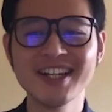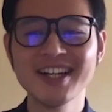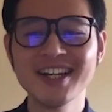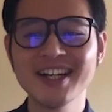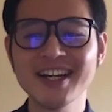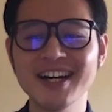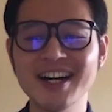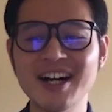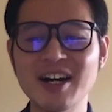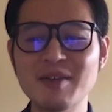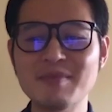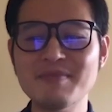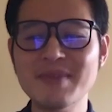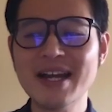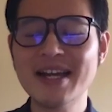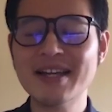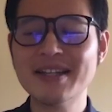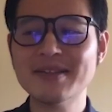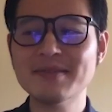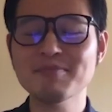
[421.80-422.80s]

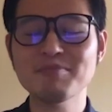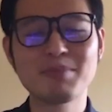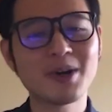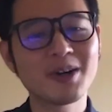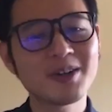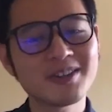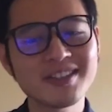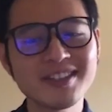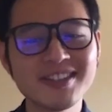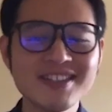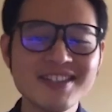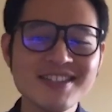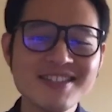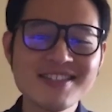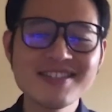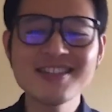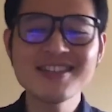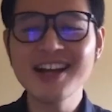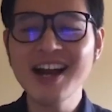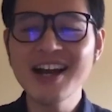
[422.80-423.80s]
And Berkeley
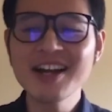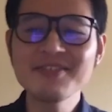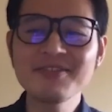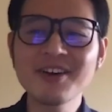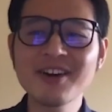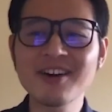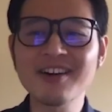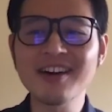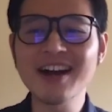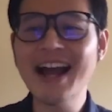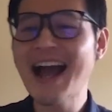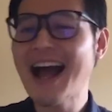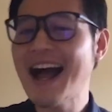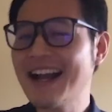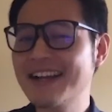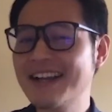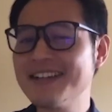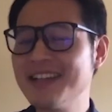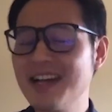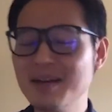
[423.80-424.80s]
is kind of our
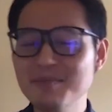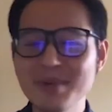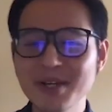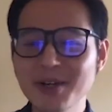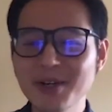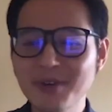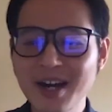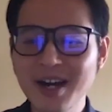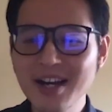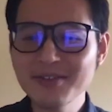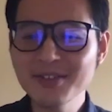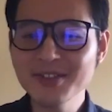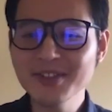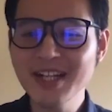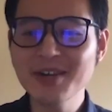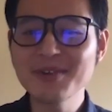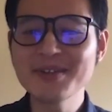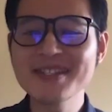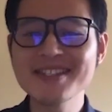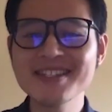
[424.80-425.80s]
academic rival.
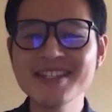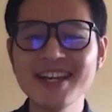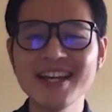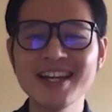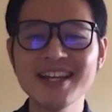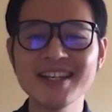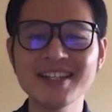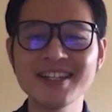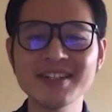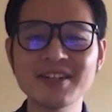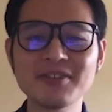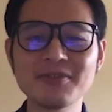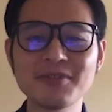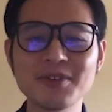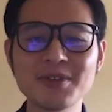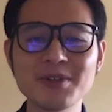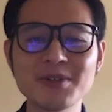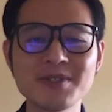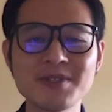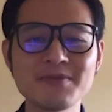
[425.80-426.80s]
I would say,
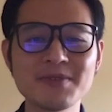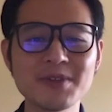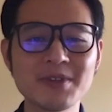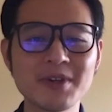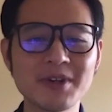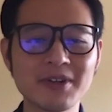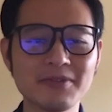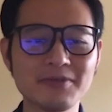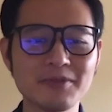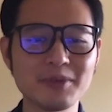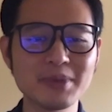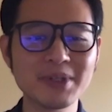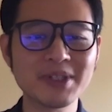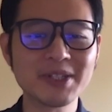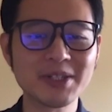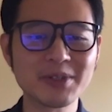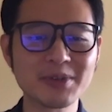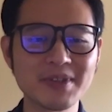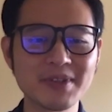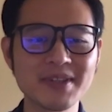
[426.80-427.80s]
for those of you that are
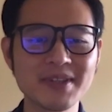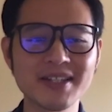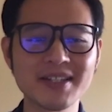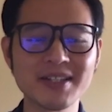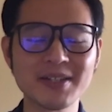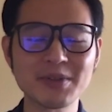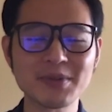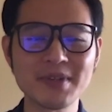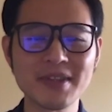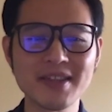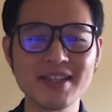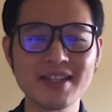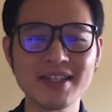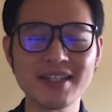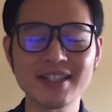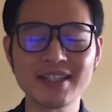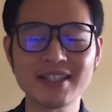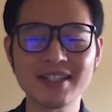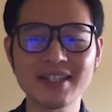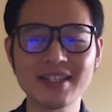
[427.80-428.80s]
familiar with
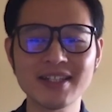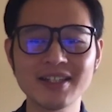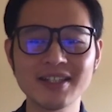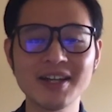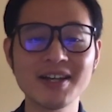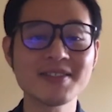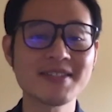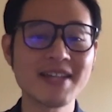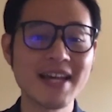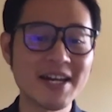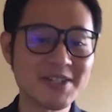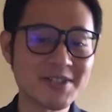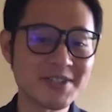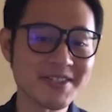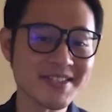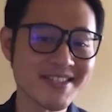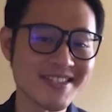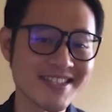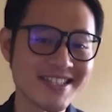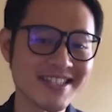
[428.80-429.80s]
the Los
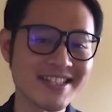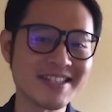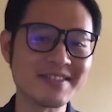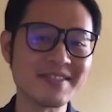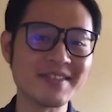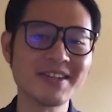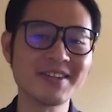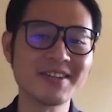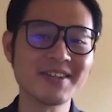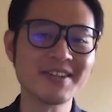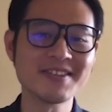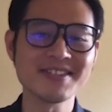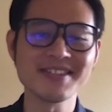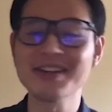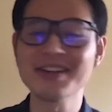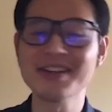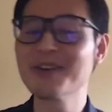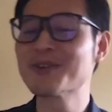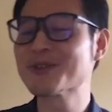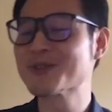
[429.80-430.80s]
Angeles scene, there's
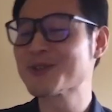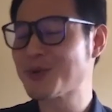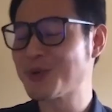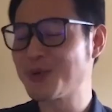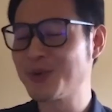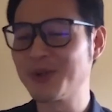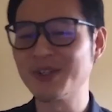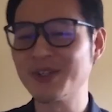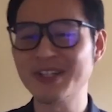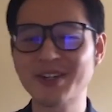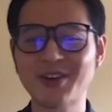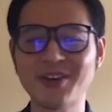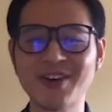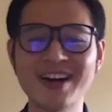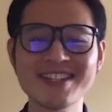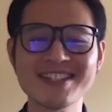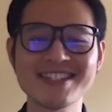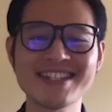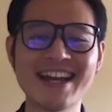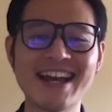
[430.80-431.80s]
another school
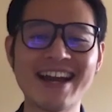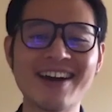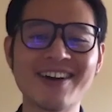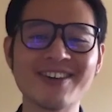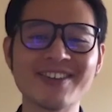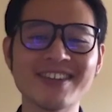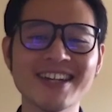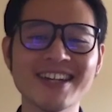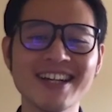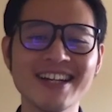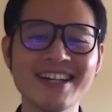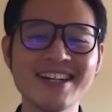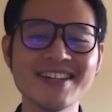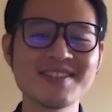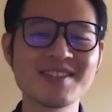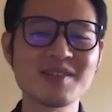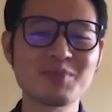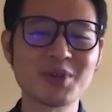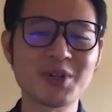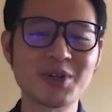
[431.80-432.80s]
across town,
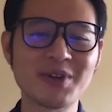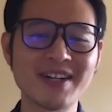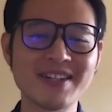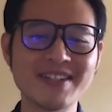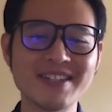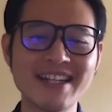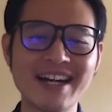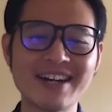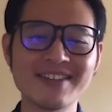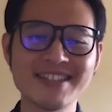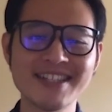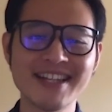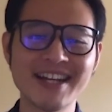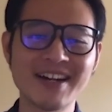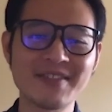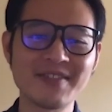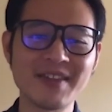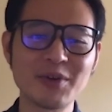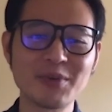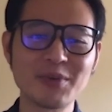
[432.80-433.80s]
somewhere around
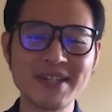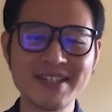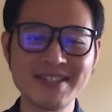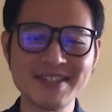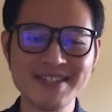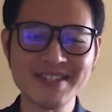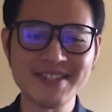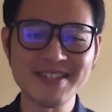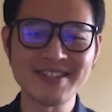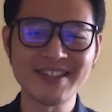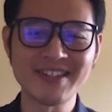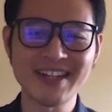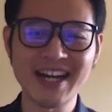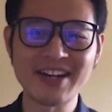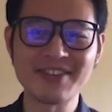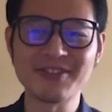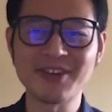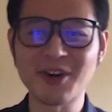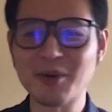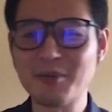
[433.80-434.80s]
downtown, that we consider kind
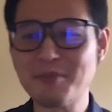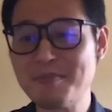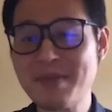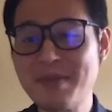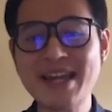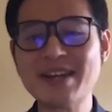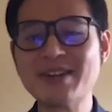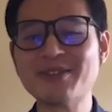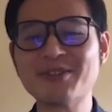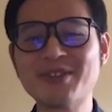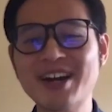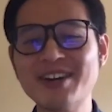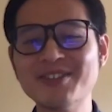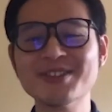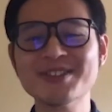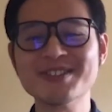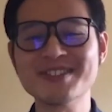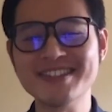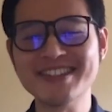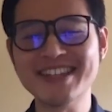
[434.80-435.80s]
of our main
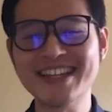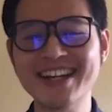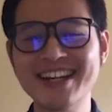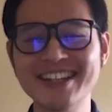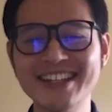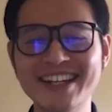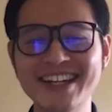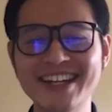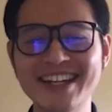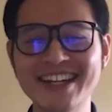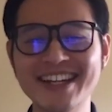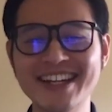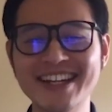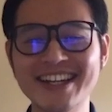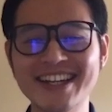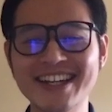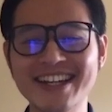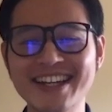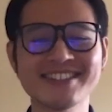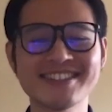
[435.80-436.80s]
rivals in the LA
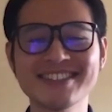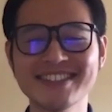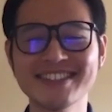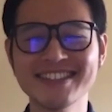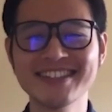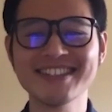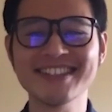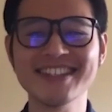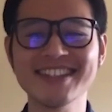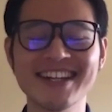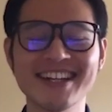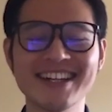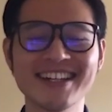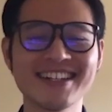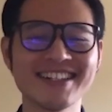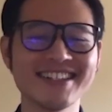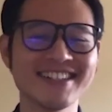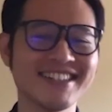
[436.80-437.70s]
area. So, yeah.